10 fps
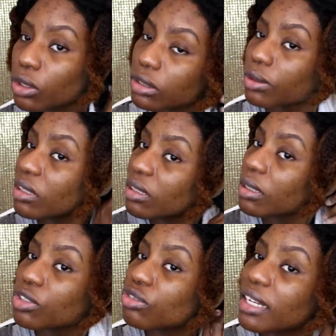back of
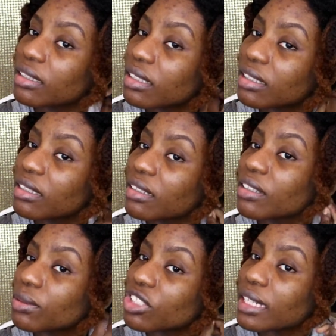my head are
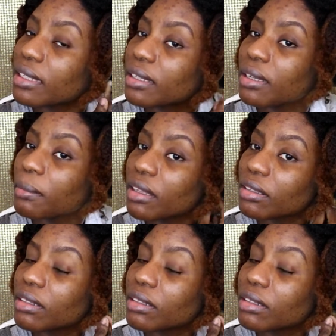quite shorter.